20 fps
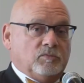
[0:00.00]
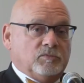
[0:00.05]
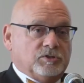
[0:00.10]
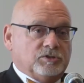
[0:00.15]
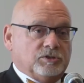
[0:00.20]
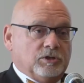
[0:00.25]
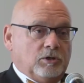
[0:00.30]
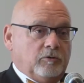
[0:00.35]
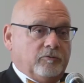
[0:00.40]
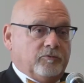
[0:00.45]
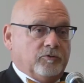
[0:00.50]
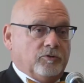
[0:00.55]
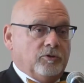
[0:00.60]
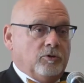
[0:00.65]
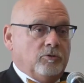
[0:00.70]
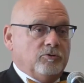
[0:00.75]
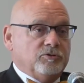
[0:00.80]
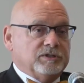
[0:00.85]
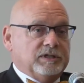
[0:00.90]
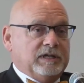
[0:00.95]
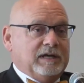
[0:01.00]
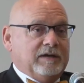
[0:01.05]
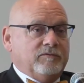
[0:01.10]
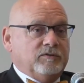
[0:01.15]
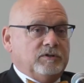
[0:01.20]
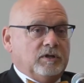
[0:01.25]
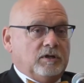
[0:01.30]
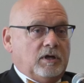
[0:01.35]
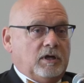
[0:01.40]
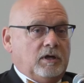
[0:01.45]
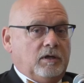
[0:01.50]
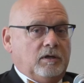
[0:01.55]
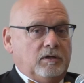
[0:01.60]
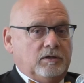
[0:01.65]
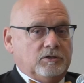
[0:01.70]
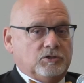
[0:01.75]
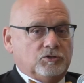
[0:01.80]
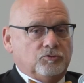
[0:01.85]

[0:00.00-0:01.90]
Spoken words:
So for those that have a